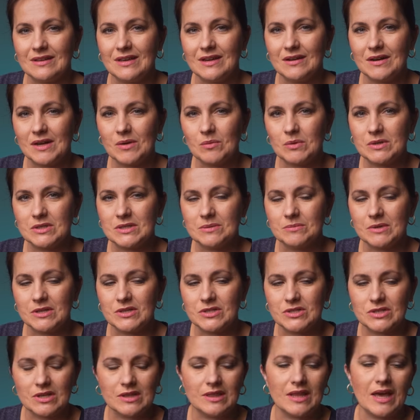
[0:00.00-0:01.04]
Here I want to
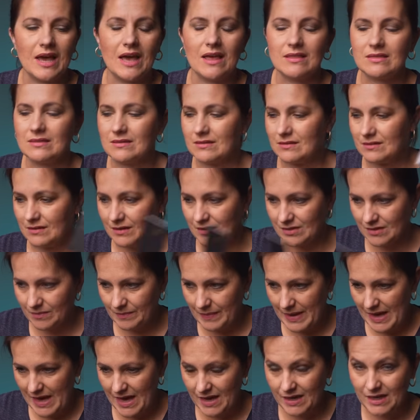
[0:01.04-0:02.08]
mention that in the
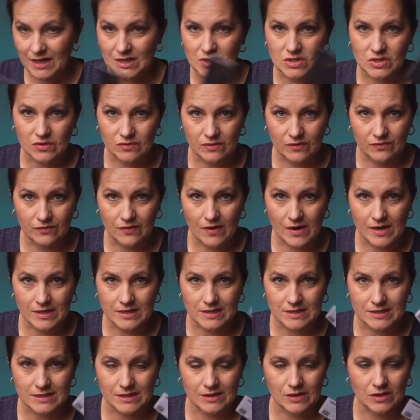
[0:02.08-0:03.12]
package you will find
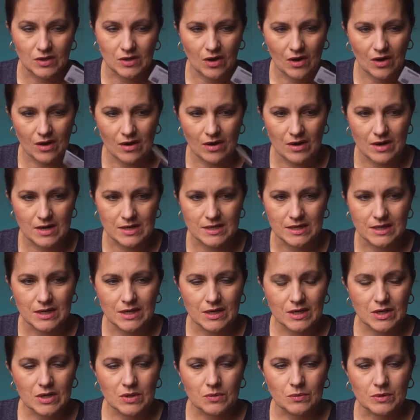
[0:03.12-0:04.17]
this little card,
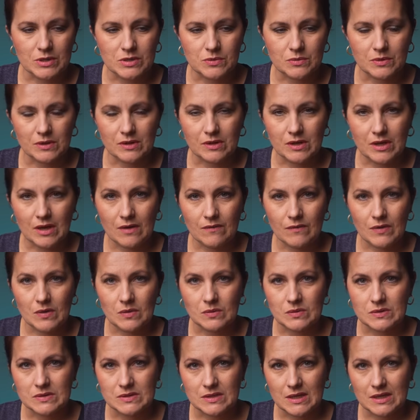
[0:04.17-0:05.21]
which will give
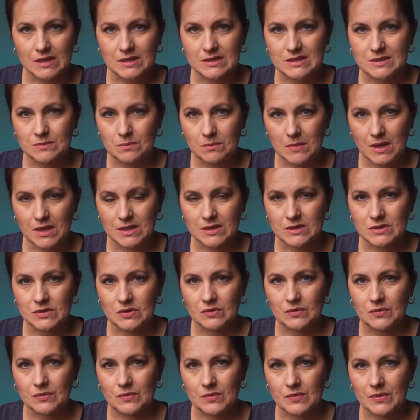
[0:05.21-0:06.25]
you 6 months
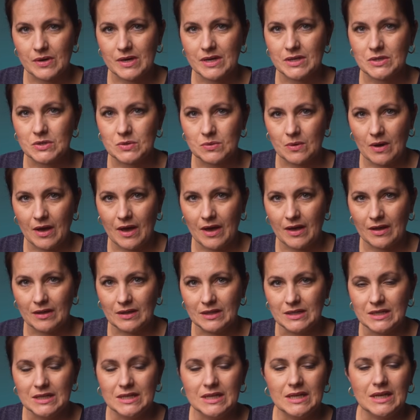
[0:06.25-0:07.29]
of free trial